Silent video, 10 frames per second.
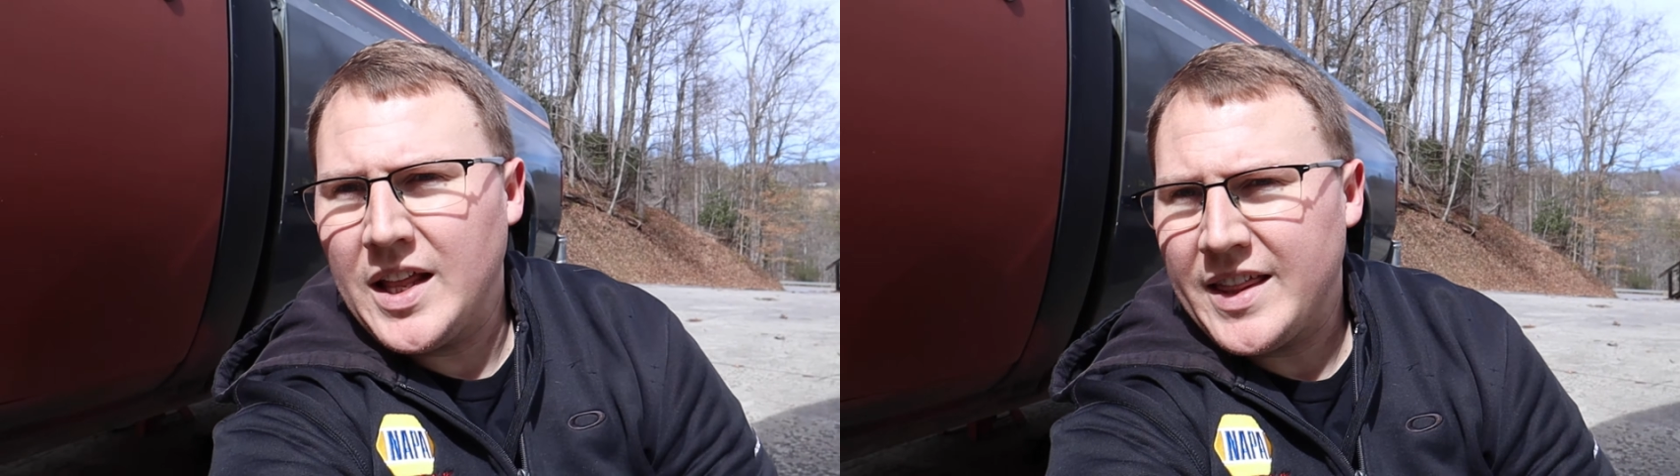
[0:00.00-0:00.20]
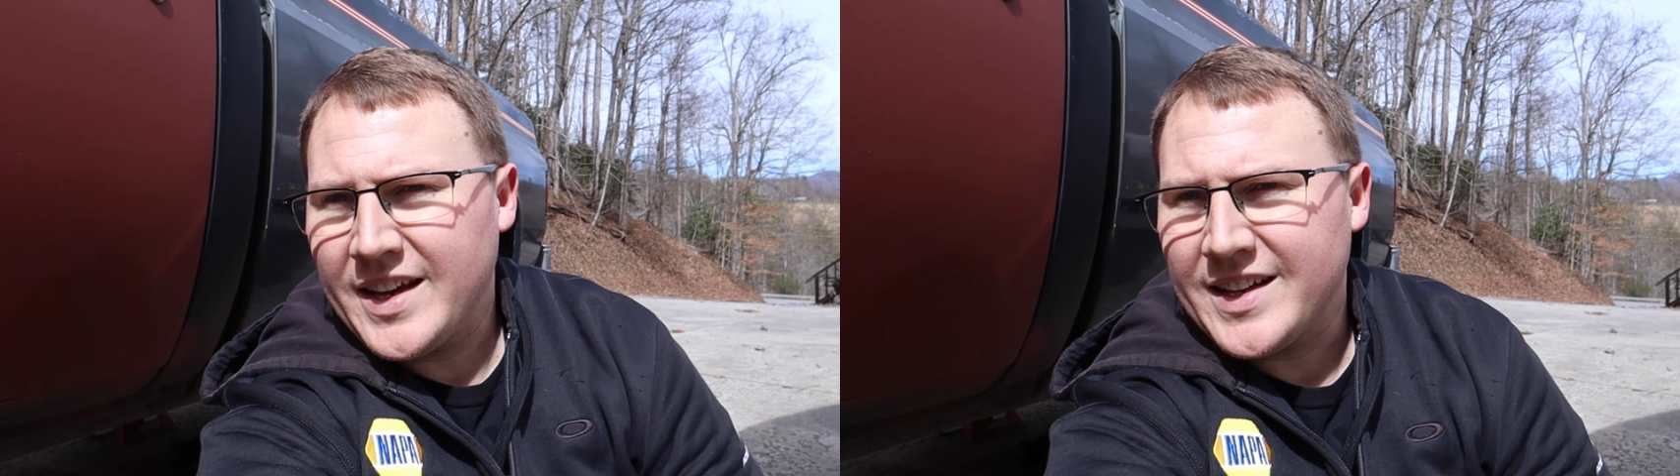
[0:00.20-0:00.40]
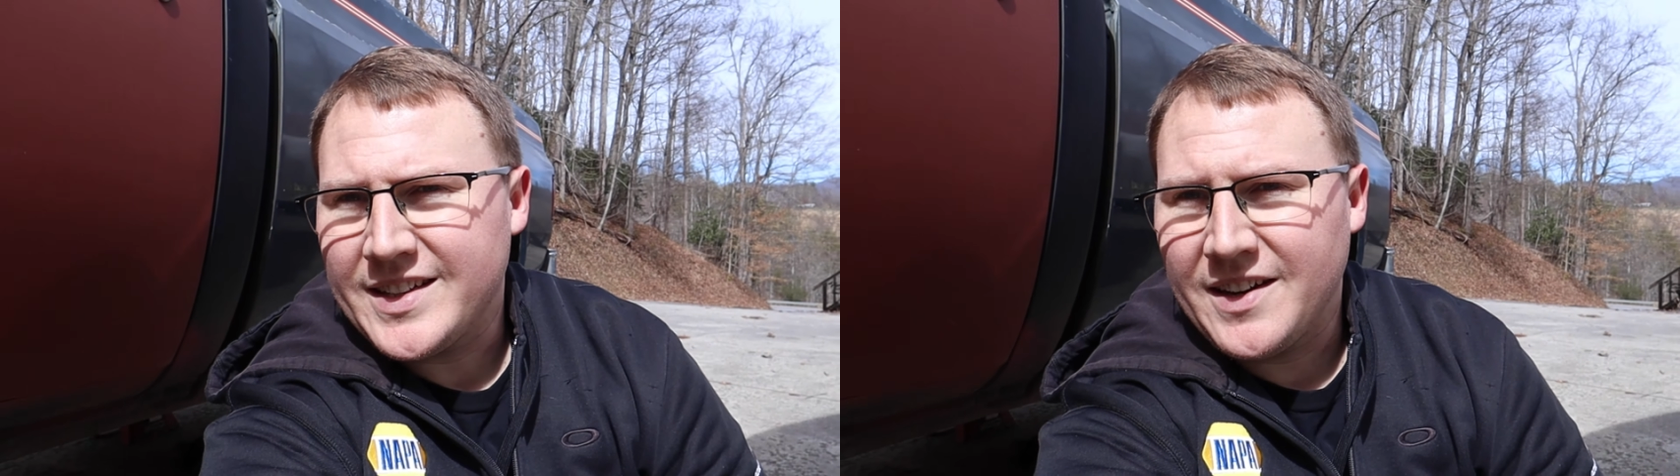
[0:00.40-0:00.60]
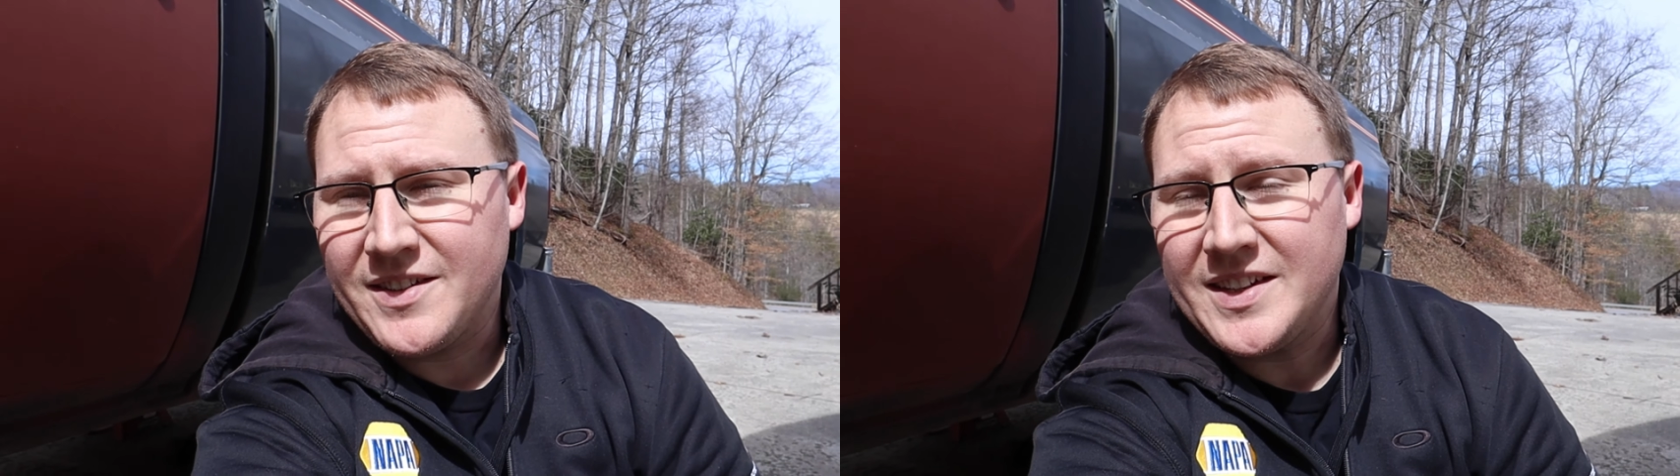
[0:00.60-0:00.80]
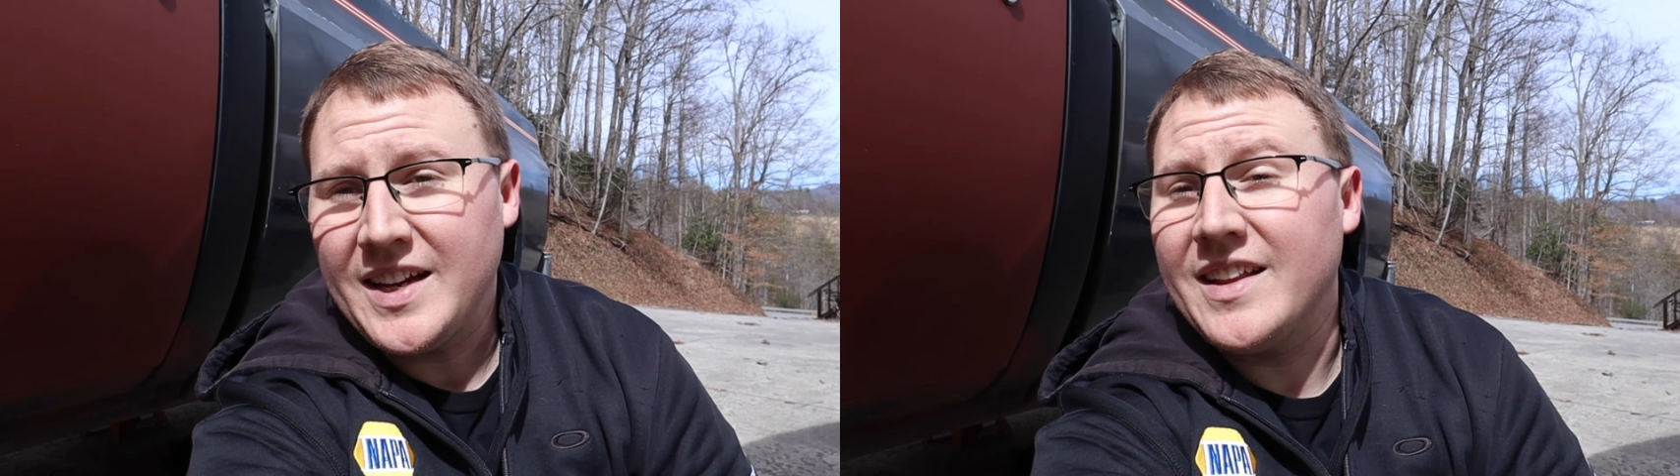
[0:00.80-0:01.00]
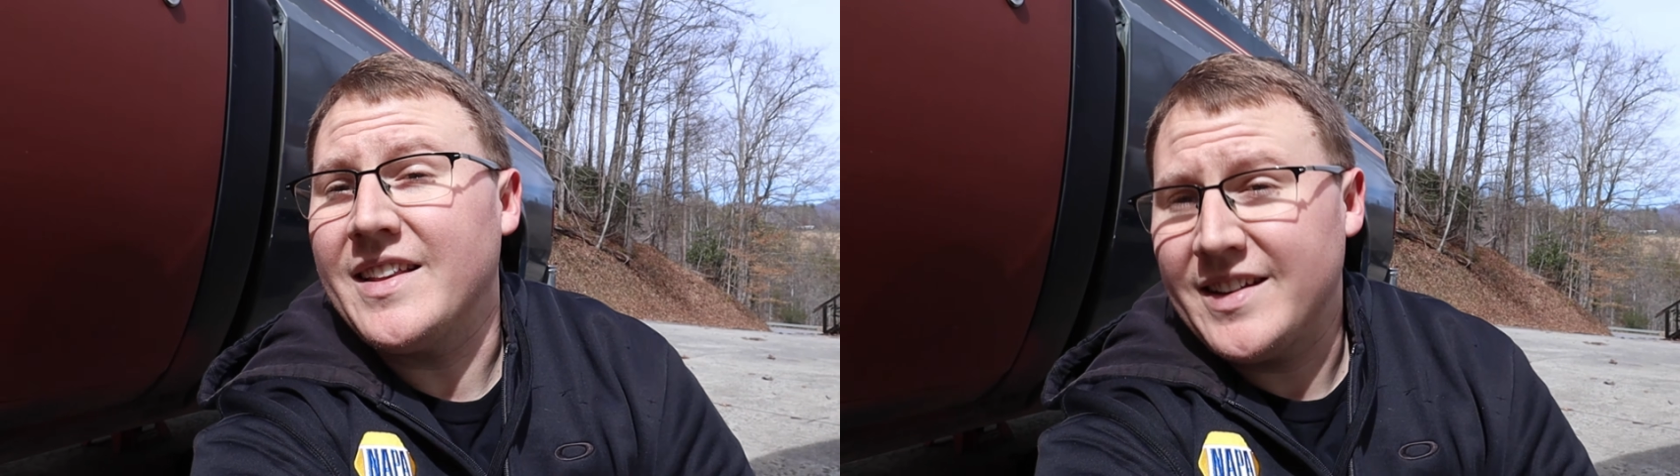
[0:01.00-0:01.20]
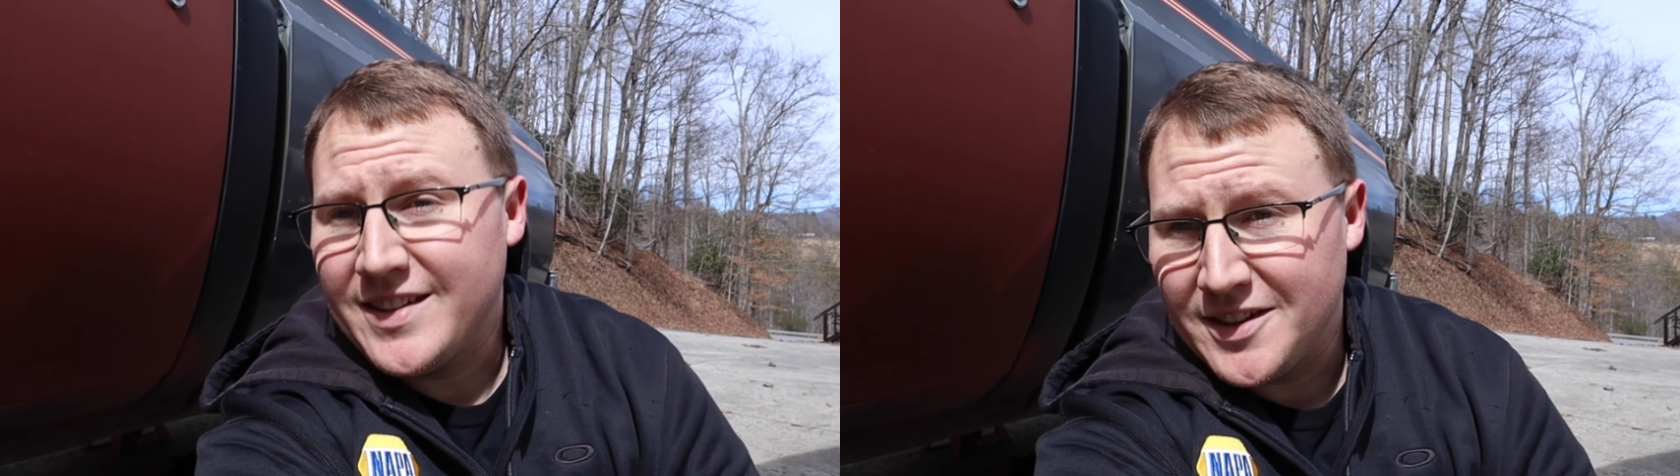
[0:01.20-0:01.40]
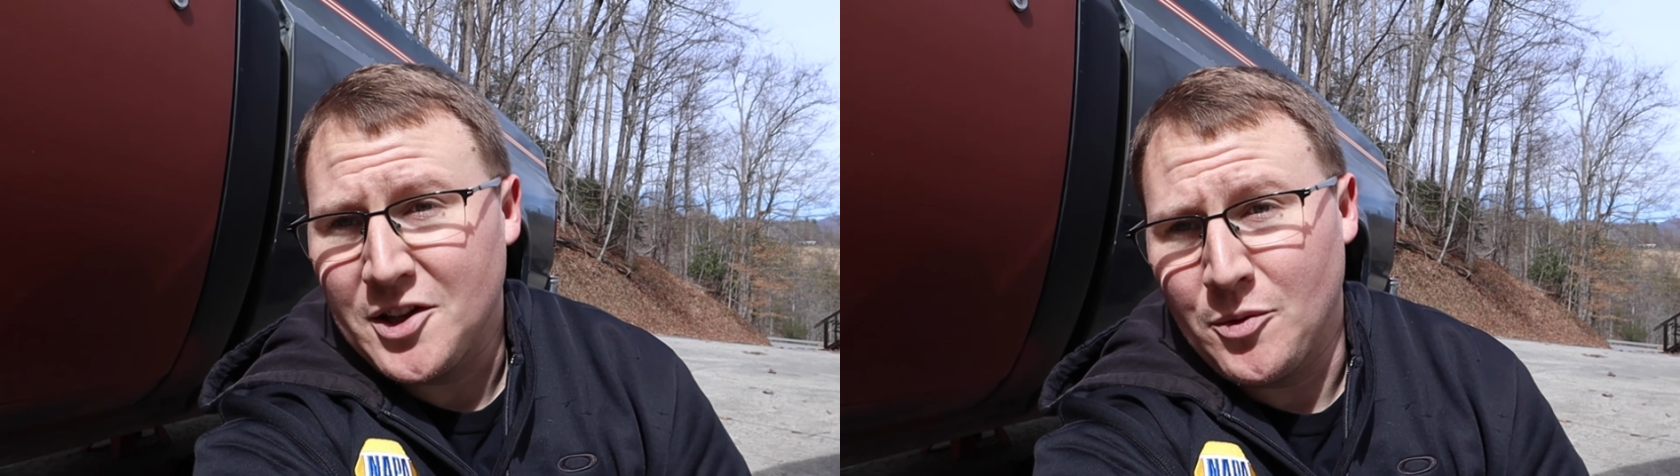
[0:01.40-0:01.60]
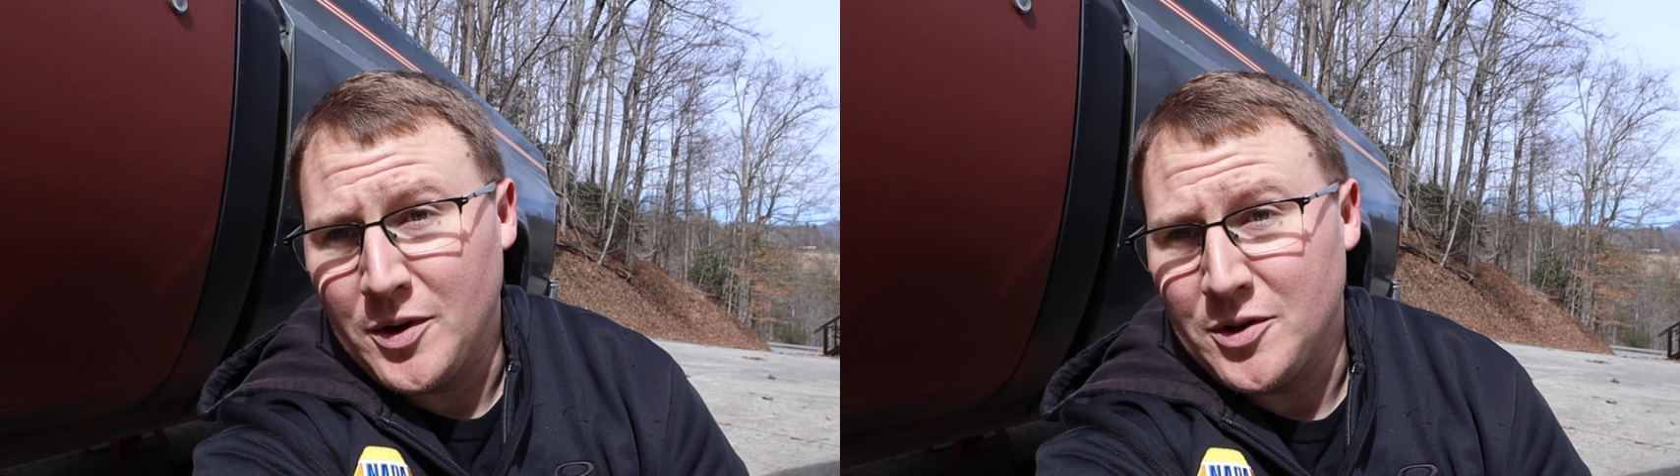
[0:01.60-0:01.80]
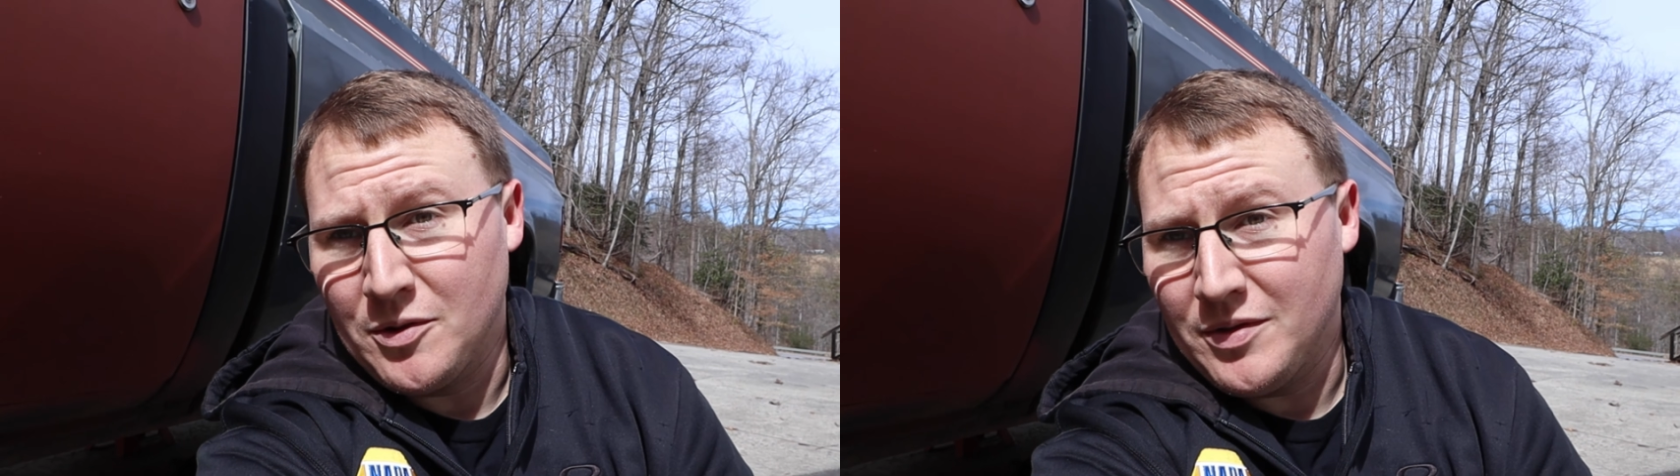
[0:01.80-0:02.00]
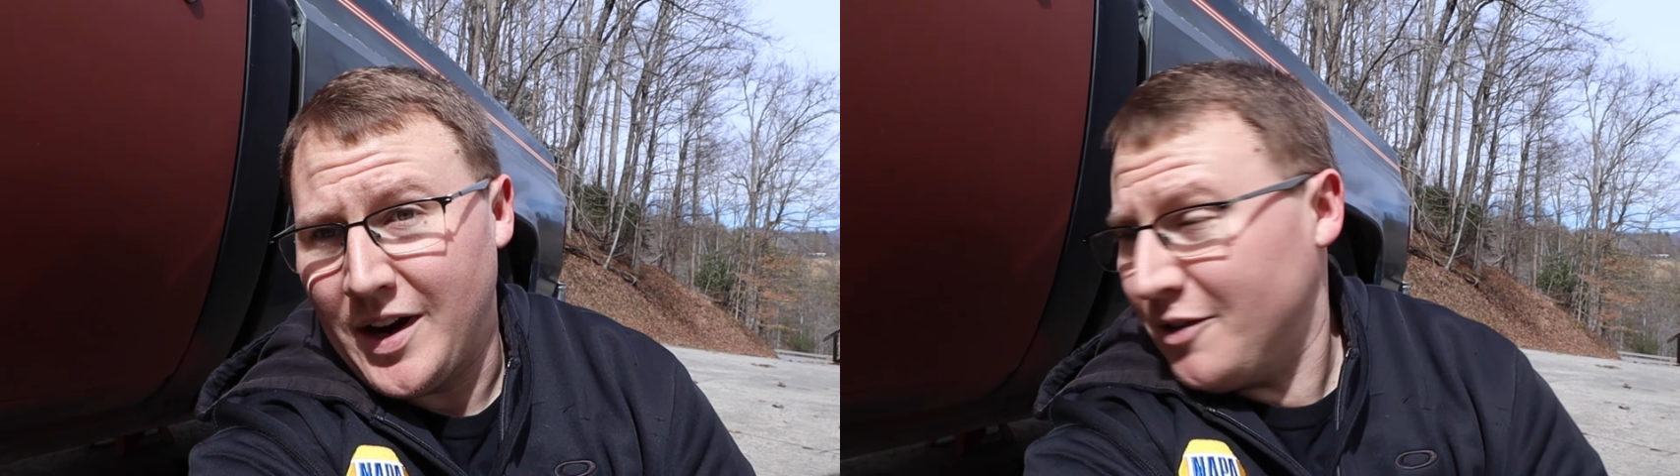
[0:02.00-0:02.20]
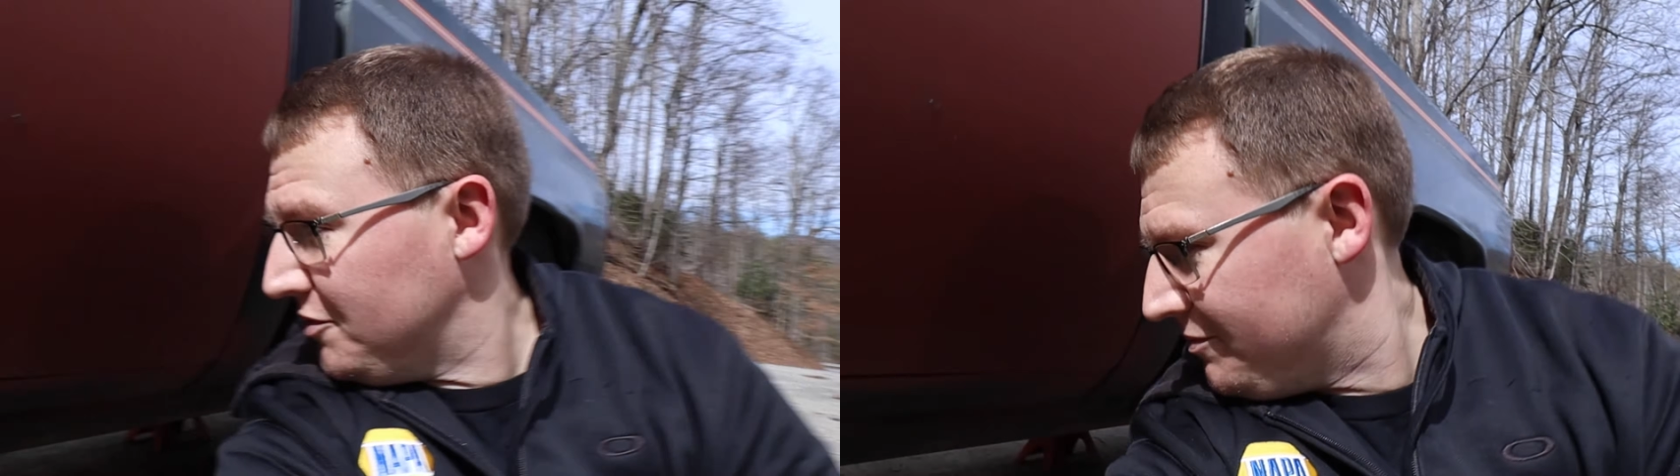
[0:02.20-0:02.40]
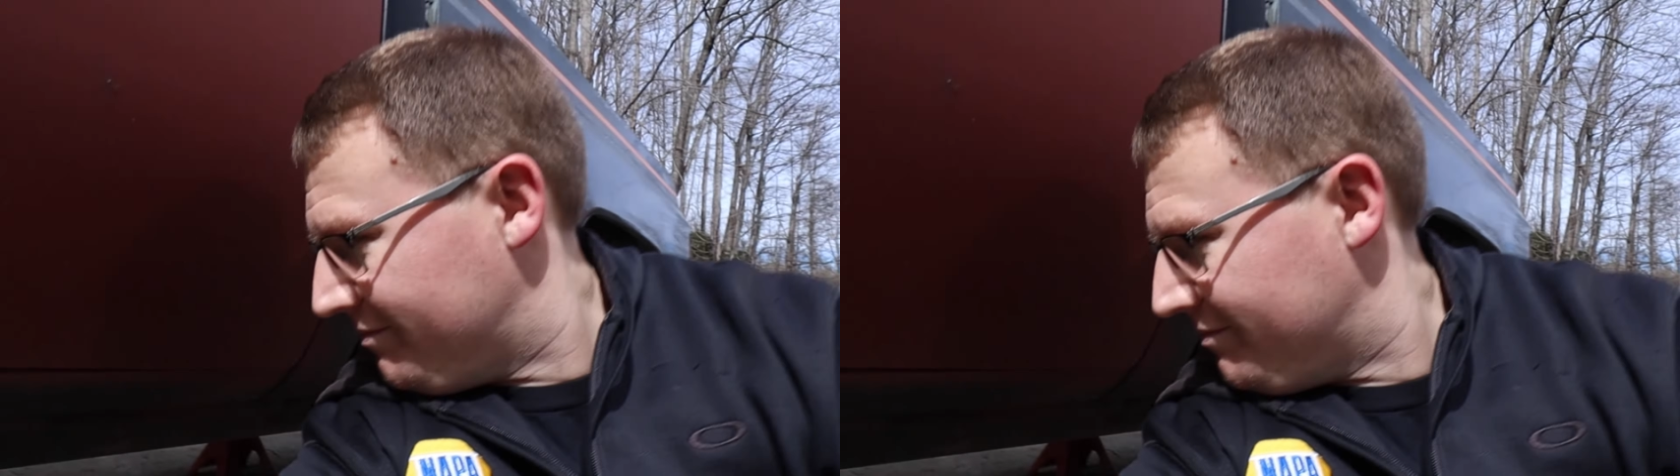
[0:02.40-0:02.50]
I think it's safe to say that this is the original valve.